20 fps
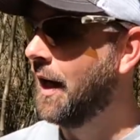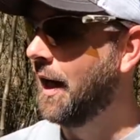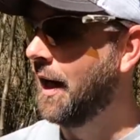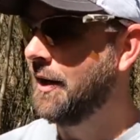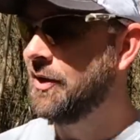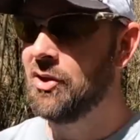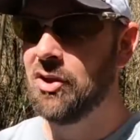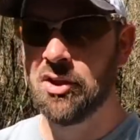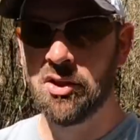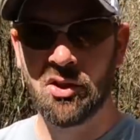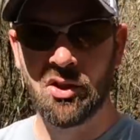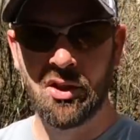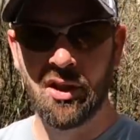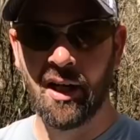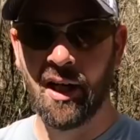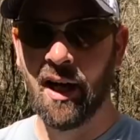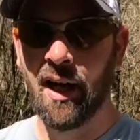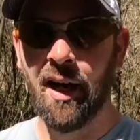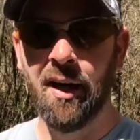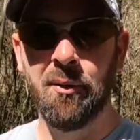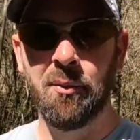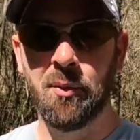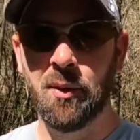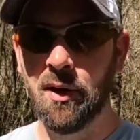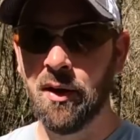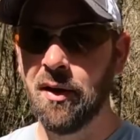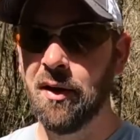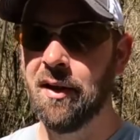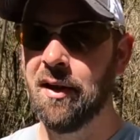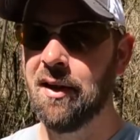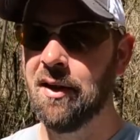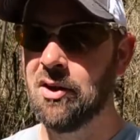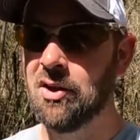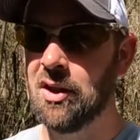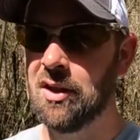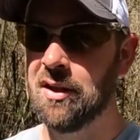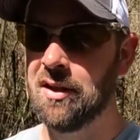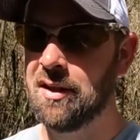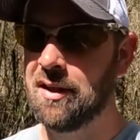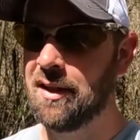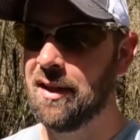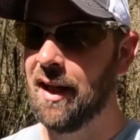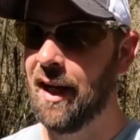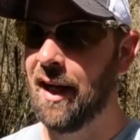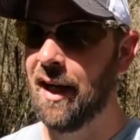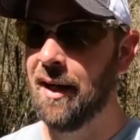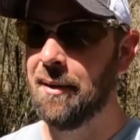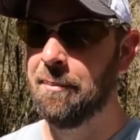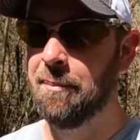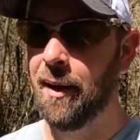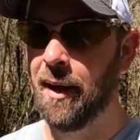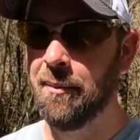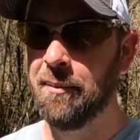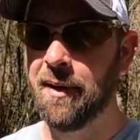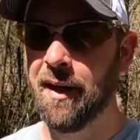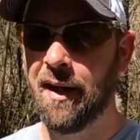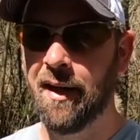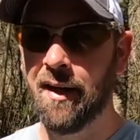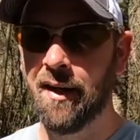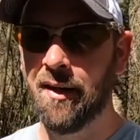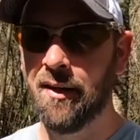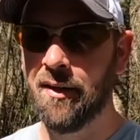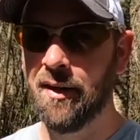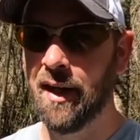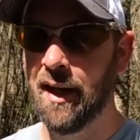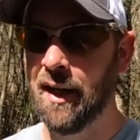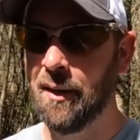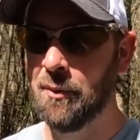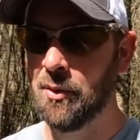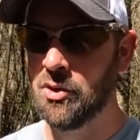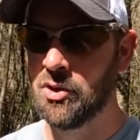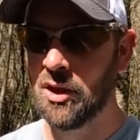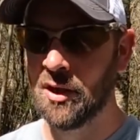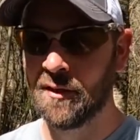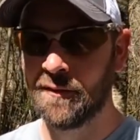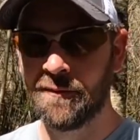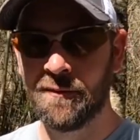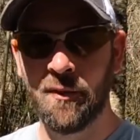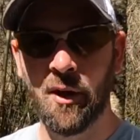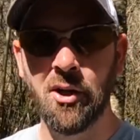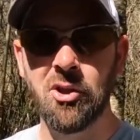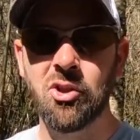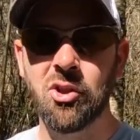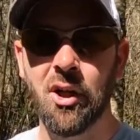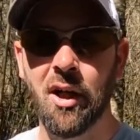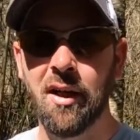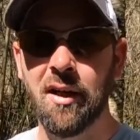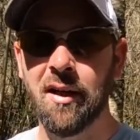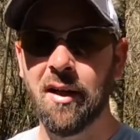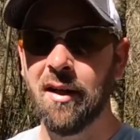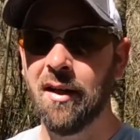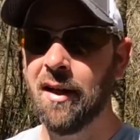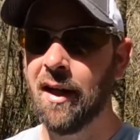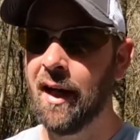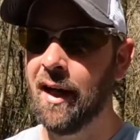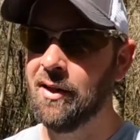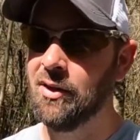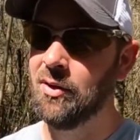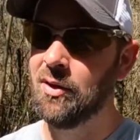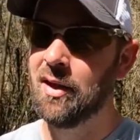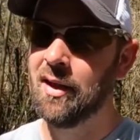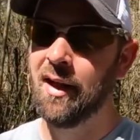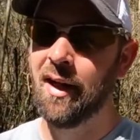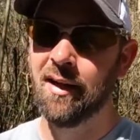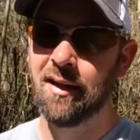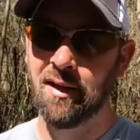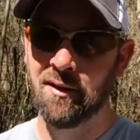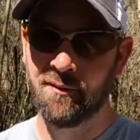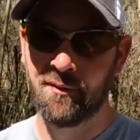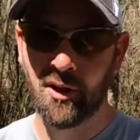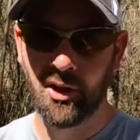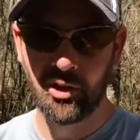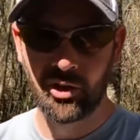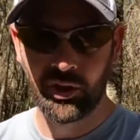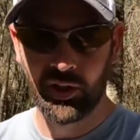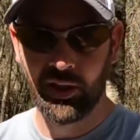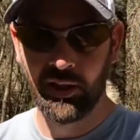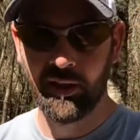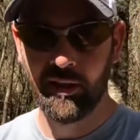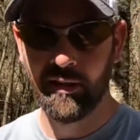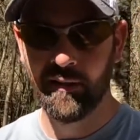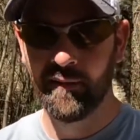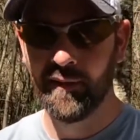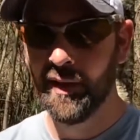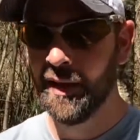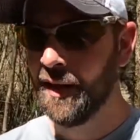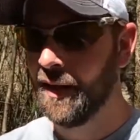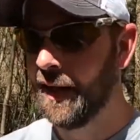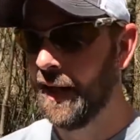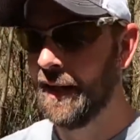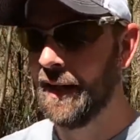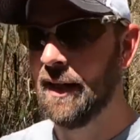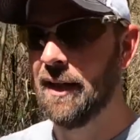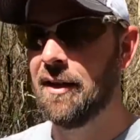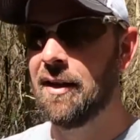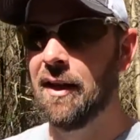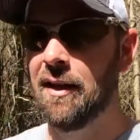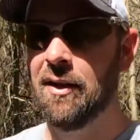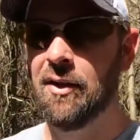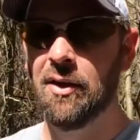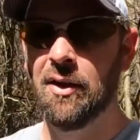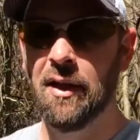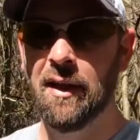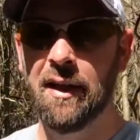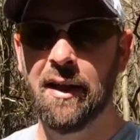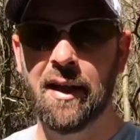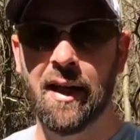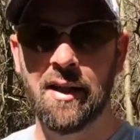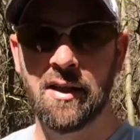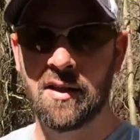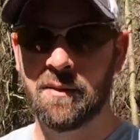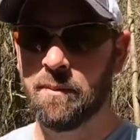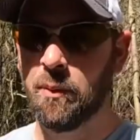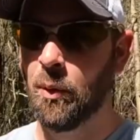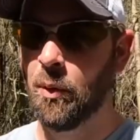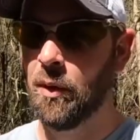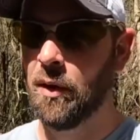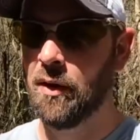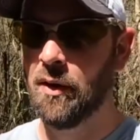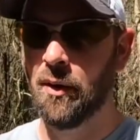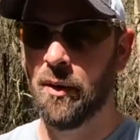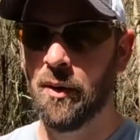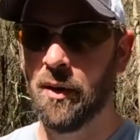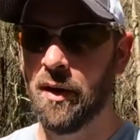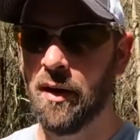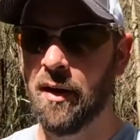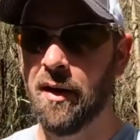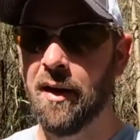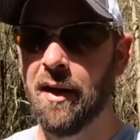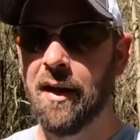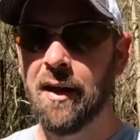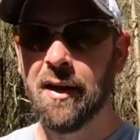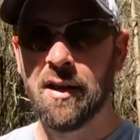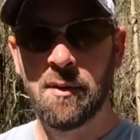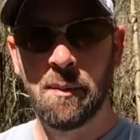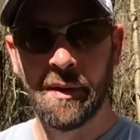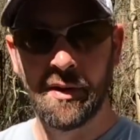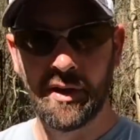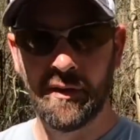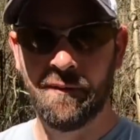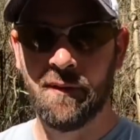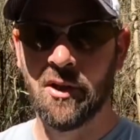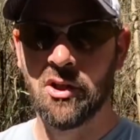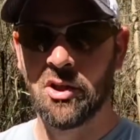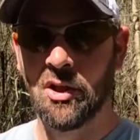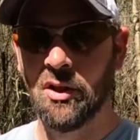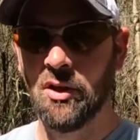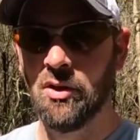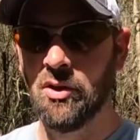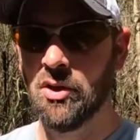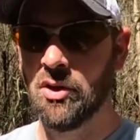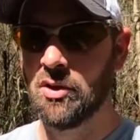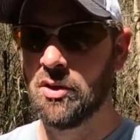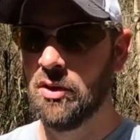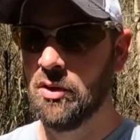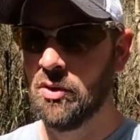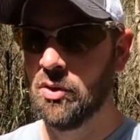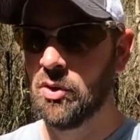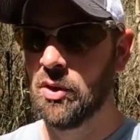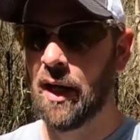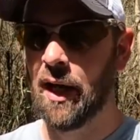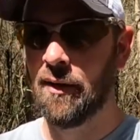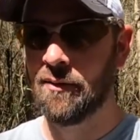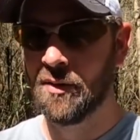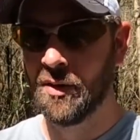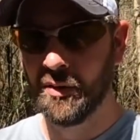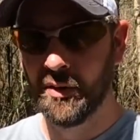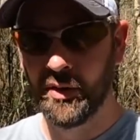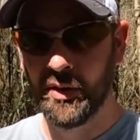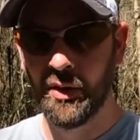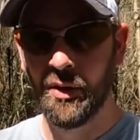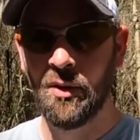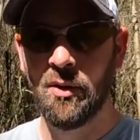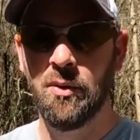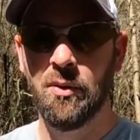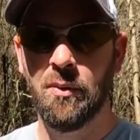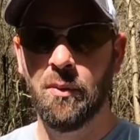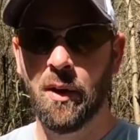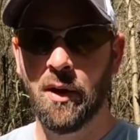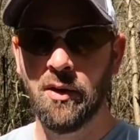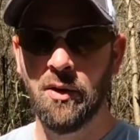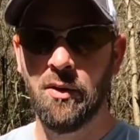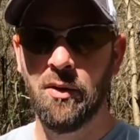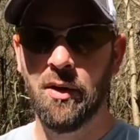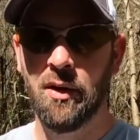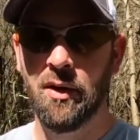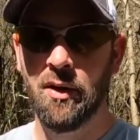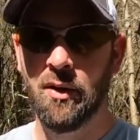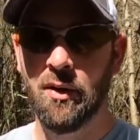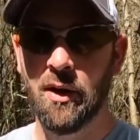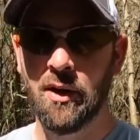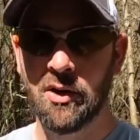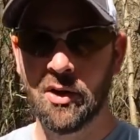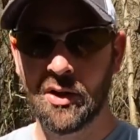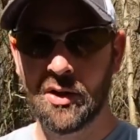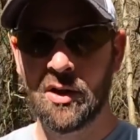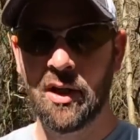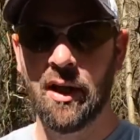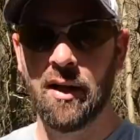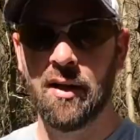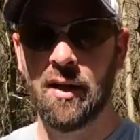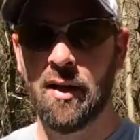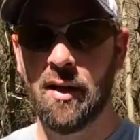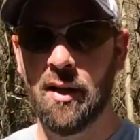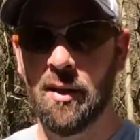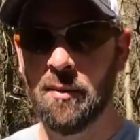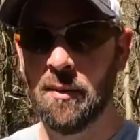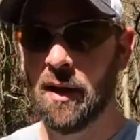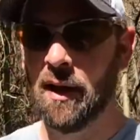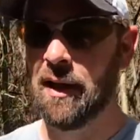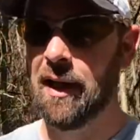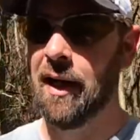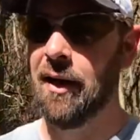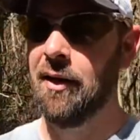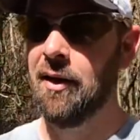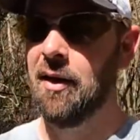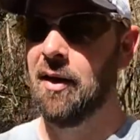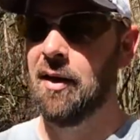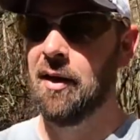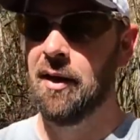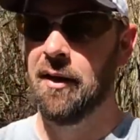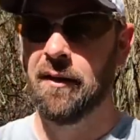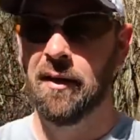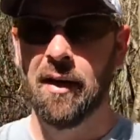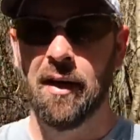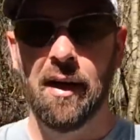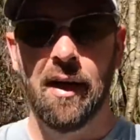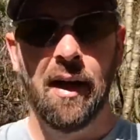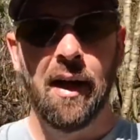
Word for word: I really just got bummed out and was just frustrated. And you cannot get frustrated in anything you're doing, in any kind of sport, or especially fishing. You just have to do what you do and just stay calm and carry on.